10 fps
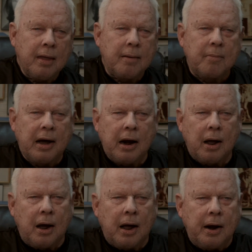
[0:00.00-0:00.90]
But
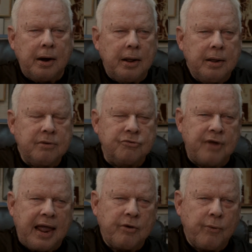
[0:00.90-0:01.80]
on
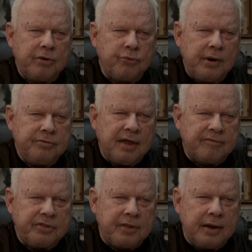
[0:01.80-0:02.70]
January
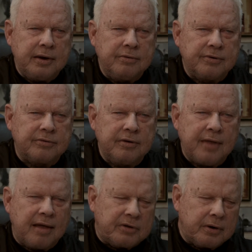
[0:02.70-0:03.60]
27th,
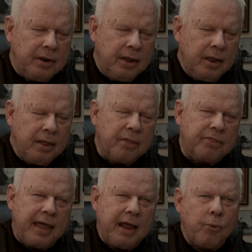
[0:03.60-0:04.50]
1967,
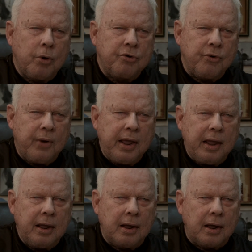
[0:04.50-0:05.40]
they were
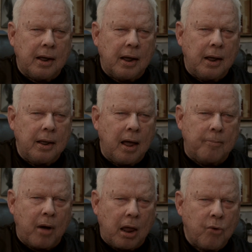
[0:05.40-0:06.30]
doing
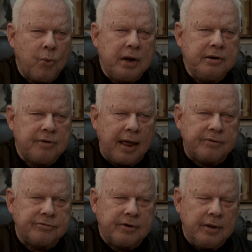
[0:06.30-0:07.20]
Apollo 1
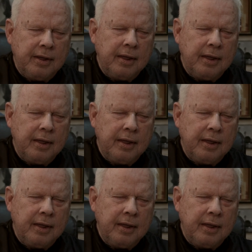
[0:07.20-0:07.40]
test.